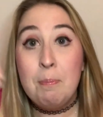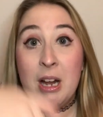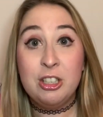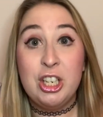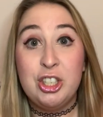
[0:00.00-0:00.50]

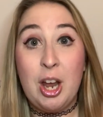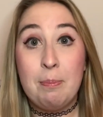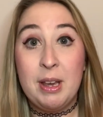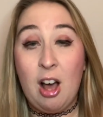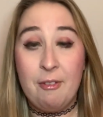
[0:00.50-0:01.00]
bungee
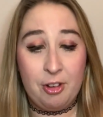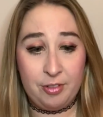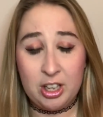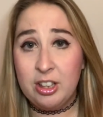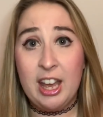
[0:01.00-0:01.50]
jumping off of
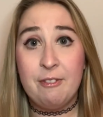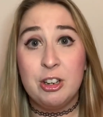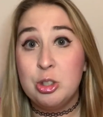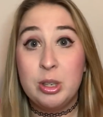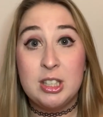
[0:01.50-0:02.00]
a cliff or
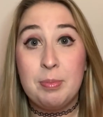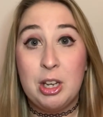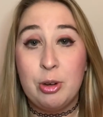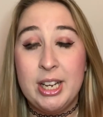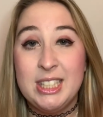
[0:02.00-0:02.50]
doing
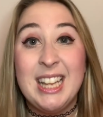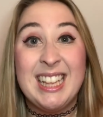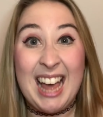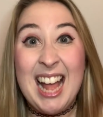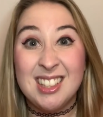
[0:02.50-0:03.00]
something crazy
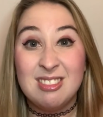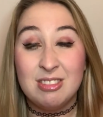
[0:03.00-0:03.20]
like that.